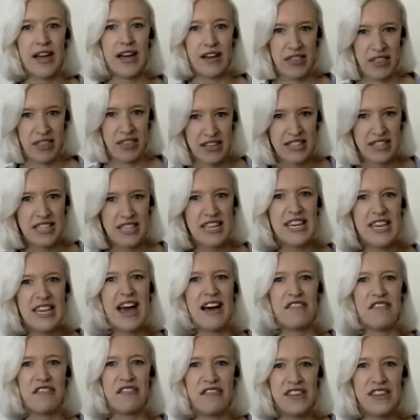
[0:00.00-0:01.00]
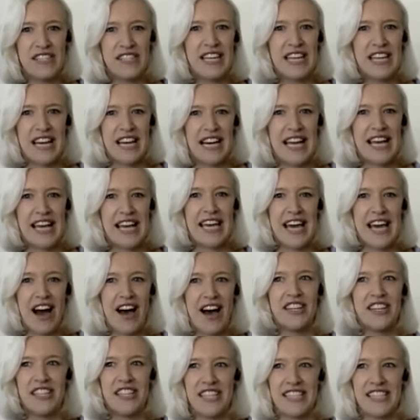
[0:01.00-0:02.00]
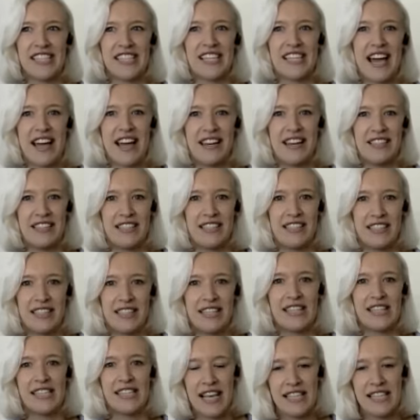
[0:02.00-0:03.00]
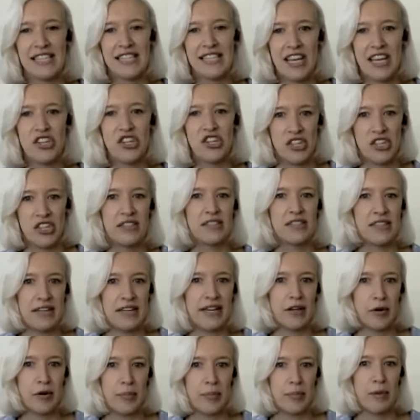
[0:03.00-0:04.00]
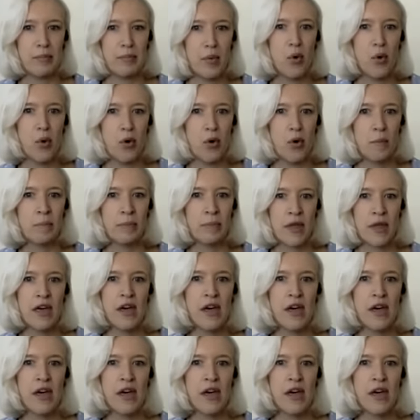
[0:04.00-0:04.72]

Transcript: I think, to, physically understand the sensations a little bit more.